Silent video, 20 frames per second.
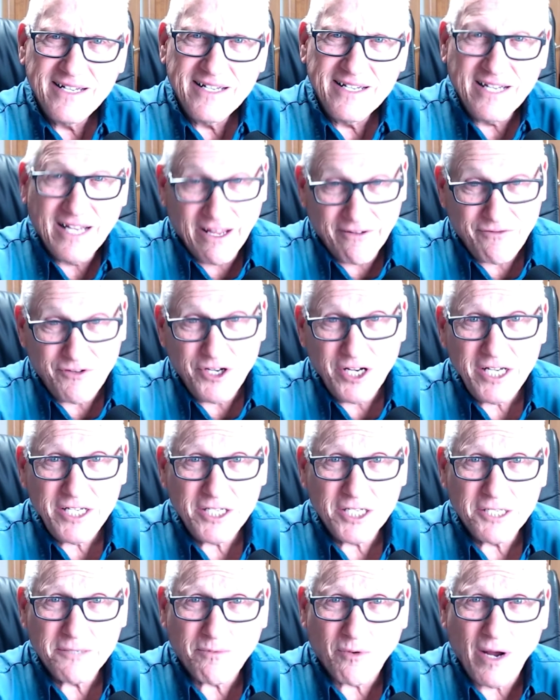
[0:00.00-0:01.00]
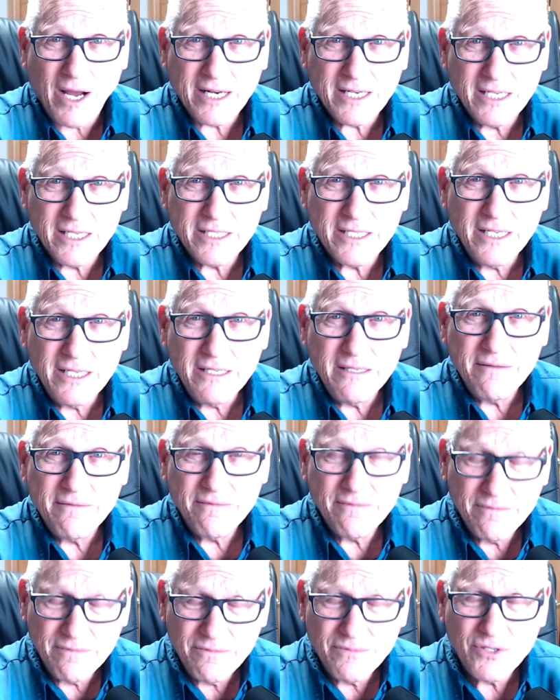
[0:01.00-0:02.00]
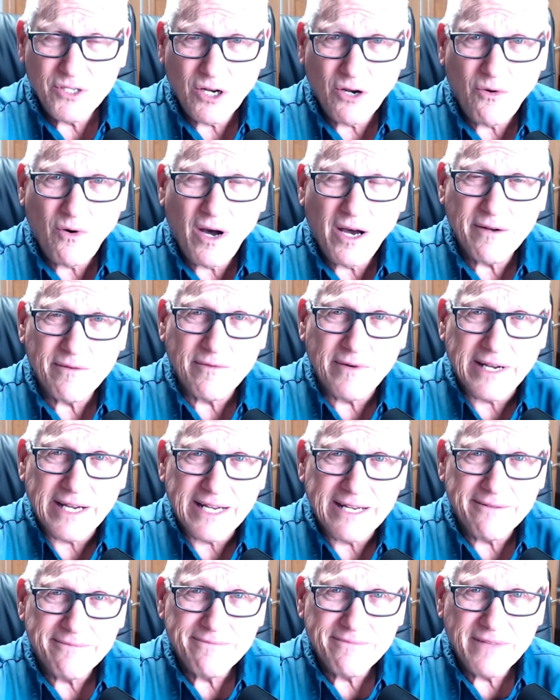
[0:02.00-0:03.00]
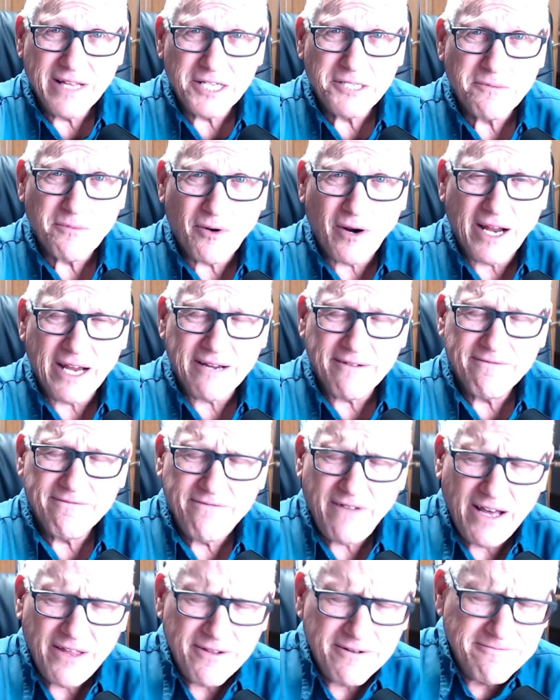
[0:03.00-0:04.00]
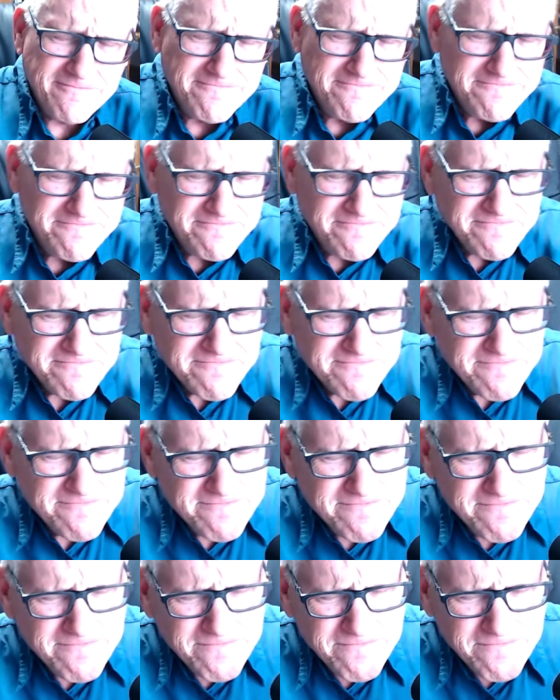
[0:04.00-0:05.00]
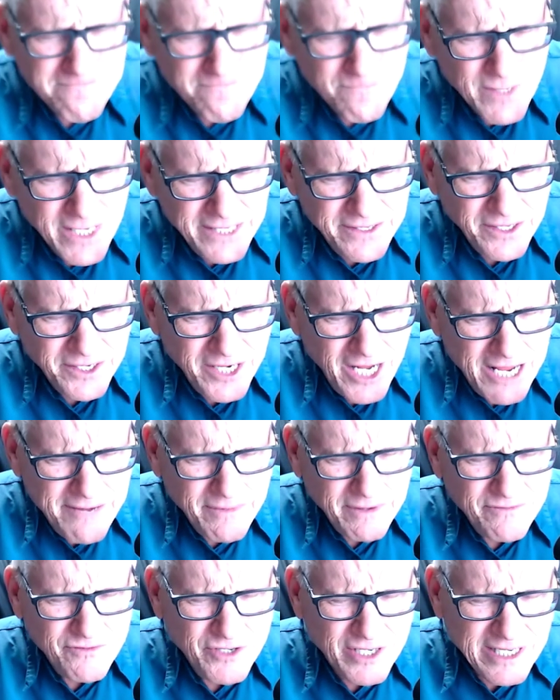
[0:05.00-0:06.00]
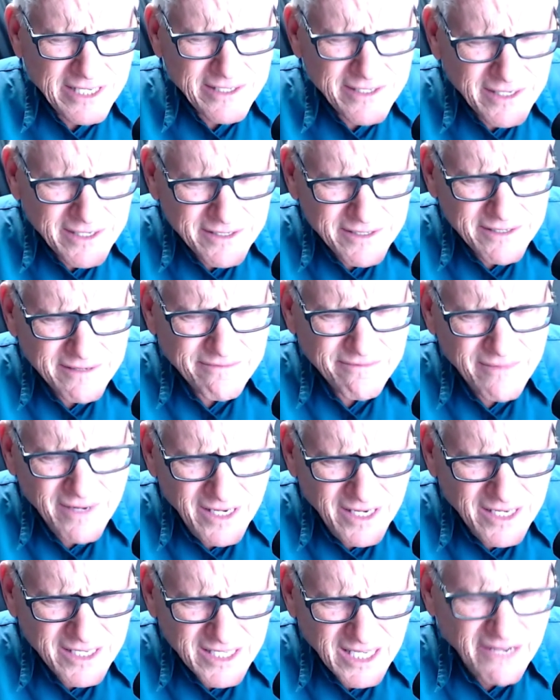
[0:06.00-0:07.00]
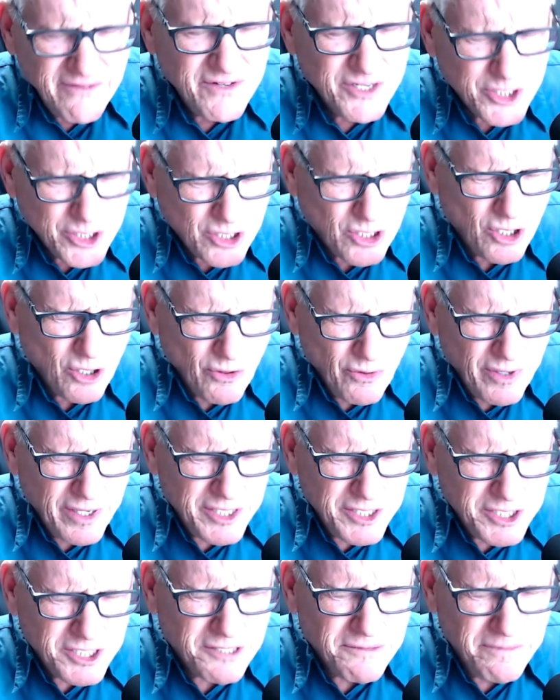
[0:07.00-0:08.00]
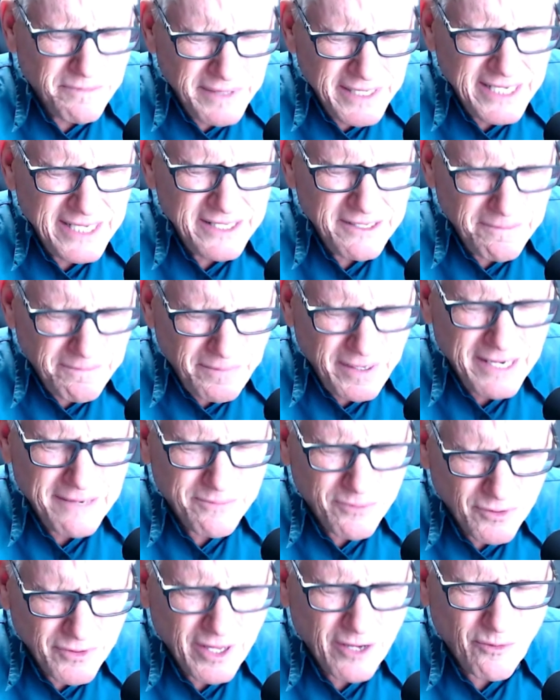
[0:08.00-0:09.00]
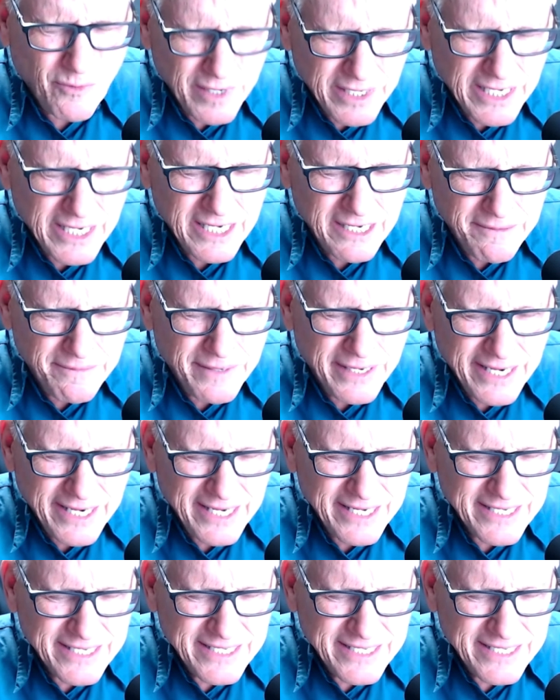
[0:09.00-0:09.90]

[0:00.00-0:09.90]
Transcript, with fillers: If Jesus practiced it, so ought we. Let's pray. Father, in the name of Jesus, give us courage to be the people that we need to be,